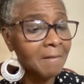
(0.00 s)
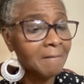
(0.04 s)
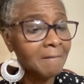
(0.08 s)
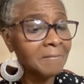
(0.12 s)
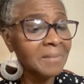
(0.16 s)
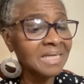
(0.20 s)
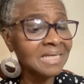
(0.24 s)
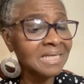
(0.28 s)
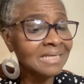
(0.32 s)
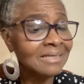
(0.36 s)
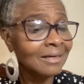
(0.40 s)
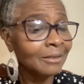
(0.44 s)

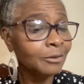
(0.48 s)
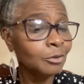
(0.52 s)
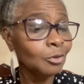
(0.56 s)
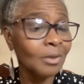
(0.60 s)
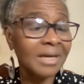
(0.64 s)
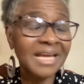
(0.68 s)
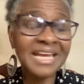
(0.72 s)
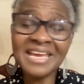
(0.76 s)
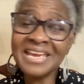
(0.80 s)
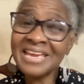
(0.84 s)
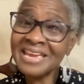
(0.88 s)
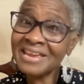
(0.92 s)
me did a
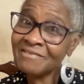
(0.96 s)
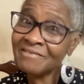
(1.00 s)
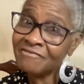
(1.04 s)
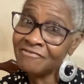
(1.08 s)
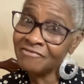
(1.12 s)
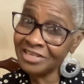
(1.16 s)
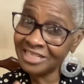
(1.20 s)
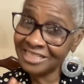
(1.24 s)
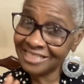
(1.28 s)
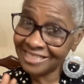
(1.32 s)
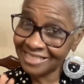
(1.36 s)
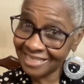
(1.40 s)
do
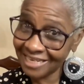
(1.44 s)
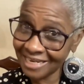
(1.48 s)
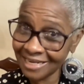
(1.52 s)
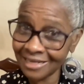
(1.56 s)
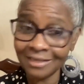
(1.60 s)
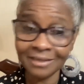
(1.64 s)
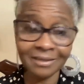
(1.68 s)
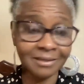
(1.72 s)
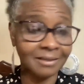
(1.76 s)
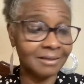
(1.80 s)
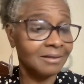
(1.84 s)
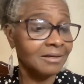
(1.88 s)

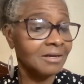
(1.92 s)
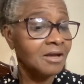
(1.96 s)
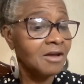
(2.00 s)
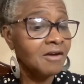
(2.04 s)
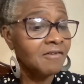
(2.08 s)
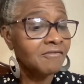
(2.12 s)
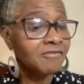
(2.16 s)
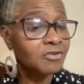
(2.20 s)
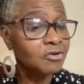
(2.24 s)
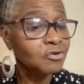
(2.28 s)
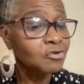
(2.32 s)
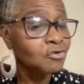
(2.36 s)
everything
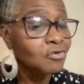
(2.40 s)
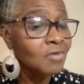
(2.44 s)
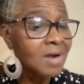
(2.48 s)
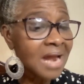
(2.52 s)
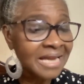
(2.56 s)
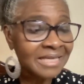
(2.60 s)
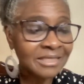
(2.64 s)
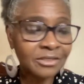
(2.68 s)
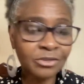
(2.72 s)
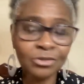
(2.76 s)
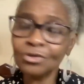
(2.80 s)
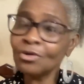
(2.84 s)
for
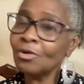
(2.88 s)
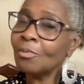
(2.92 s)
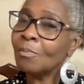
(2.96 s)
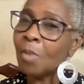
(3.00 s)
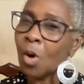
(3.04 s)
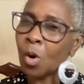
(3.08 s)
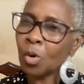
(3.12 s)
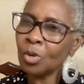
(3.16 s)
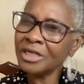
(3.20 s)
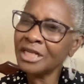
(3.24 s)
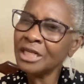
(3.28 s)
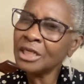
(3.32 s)
writing
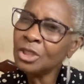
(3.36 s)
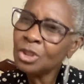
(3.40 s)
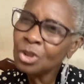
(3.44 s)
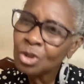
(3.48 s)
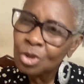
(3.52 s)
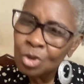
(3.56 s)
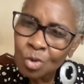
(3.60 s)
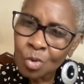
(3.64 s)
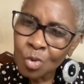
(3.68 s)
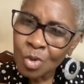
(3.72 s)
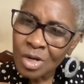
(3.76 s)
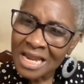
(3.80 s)
about the
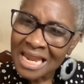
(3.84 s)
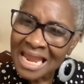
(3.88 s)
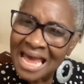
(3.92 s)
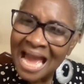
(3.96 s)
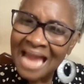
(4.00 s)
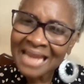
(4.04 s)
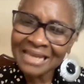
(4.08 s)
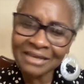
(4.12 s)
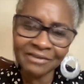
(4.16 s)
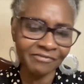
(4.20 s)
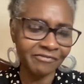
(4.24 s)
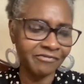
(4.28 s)
new
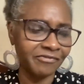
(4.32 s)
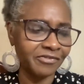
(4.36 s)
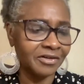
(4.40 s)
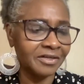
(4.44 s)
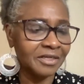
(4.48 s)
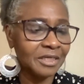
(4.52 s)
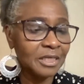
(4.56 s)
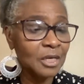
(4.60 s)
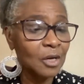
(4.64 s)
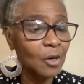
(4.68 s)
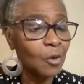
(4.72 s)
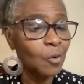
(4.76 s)
life
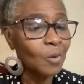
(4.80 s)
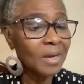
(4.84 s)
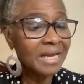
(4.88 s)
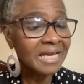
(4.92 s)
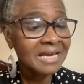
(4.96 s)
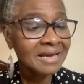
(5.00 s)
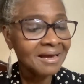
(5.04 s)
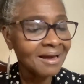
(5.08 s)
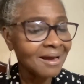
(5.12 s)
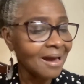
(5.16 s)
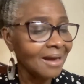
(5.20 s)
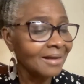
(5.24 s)
where
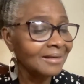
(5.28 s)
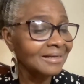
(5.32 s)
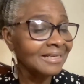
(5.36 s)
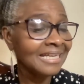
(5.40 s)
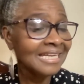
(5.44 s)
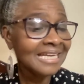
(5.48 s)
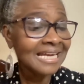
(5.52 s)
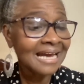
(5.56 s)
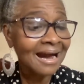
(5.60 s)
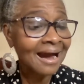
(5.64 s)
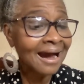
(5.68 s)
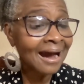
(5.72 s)
God
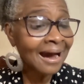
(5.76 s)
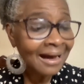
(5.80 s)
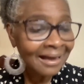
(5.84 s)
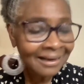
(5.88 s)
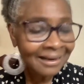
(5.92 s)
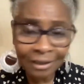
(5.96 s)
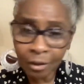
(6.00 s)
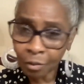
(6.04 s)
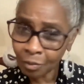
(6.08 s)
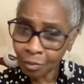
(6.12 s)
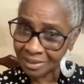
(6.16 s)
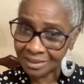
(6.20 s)
get
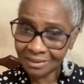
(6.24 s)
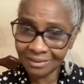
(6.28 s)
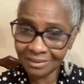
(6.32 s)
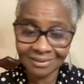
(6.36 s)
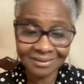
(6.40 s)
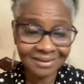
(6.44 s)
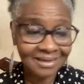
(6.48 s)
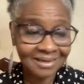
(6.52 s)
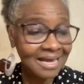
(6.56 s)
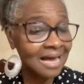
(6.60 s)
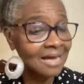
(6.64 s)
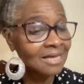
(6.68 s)
all away
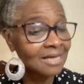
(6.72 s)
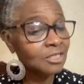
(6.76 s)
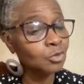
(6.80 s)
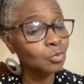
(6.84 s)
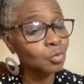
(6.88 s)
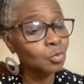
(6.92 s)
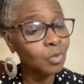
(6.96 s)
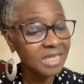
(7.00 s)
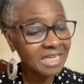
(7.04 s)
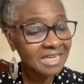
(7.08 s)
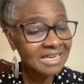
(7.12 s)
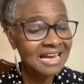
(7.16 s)
cause
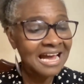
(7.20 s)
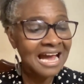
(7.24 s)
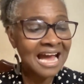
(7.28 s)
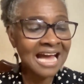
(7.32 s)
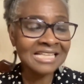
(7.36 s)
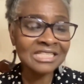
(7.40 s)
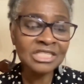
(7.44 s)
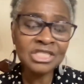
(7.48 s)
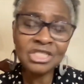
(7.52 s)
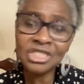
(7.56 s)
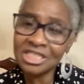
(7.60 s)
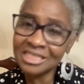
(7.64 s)
we
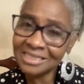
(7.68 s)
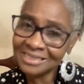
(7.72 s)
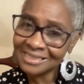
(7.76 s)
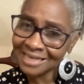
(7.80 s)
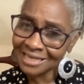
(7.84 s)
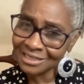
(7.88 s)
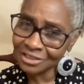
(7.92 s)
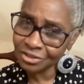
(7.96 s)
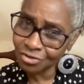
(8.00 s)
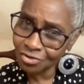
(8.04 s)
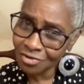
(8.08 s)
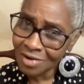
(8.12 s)
and
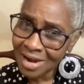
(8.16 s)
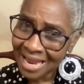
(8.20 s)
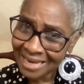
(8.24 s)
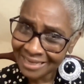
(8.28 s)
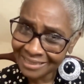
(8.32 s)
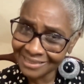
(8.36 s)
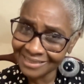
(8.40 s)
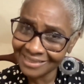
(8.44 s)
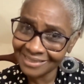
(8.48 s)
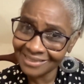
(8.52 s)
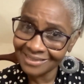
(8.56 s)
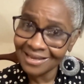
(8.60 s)
Jesus
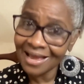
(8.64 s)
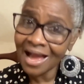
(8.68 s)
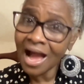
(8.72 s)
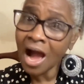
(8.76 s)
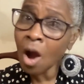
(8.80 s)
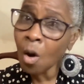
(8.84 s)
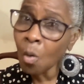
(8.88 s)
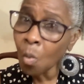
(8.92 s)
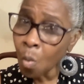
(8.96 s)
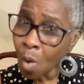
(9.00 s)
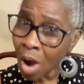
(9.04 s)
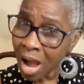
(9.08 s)
Christ
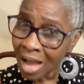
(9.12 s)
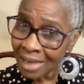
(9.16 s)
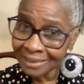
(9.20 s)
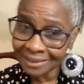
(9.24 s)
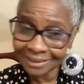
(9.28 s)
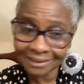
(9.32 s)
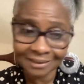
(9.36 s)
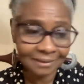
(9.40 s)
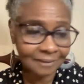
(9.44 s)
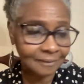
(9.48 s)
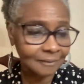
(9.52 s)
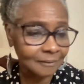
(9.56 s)
are
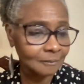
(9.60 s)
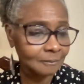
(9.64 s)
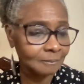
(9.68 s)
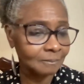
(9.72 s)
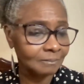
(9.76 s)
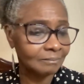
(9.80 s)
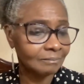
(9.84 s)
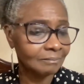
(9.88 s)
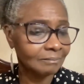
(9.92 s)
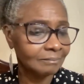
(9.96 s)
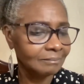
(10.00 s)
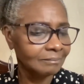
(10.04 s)
one.
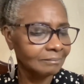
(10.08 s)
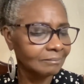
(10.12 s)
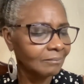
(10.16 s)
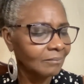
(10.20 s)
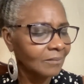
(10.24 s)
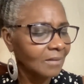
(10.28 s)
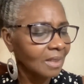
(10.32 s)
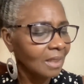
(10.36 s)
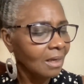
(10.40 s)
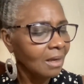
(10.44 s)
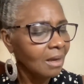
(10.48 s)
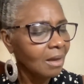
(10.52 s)

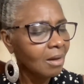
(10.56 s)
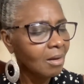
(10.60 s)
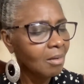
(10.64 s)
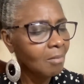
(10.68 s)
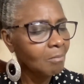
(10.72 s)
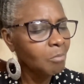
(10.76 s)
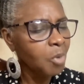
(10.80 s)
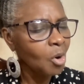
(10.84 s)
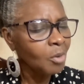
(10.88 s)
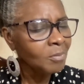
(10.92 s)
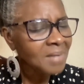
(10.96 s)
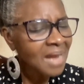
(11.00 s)

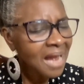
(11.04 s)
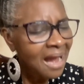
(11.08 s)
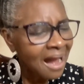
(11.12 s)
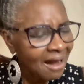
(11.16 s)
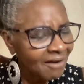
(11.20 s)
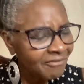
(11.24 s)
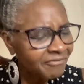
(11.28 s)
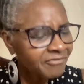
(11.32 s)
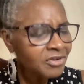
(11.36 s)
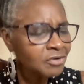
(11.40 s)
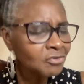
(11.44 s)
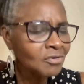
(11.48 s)
But me
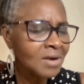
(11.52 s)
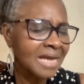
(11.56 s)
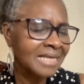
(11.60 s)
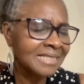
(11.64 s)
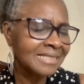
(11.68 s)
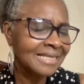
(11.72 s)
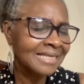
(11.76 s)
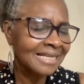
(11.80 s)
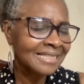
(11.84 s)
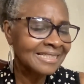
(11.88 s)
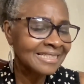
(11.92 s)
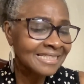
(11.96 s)
have to
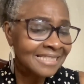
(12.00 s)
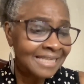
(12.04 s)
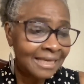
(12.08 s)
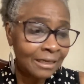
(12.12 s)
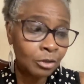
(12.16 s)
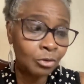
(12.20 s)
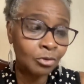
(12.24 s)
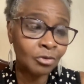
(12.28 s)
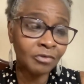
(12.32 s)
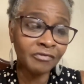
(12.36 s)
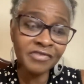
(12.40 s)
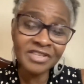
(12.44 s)
write and tell
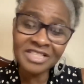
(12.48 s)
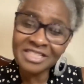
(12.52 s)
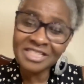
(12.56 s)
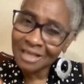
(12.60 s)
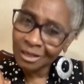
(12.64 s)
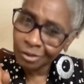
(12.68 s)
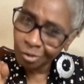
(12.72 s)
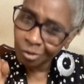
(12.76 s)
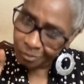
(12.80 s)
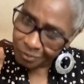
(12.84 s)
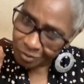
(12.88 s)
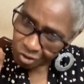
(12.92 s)
you no fi
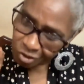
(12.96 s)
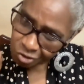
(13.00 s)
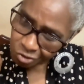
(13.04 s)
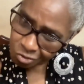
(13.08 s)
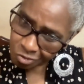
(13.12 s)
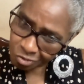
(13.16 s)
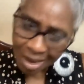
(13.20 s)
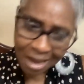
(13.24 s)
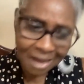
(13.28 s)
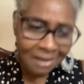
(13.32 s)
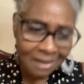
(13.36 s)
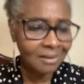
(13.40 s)
turn up
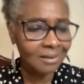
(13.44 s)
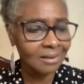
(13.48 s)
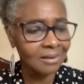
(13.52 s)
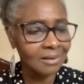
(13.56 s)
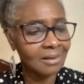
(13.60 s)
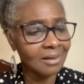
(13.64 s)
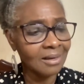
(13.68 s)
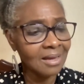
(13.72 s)
strong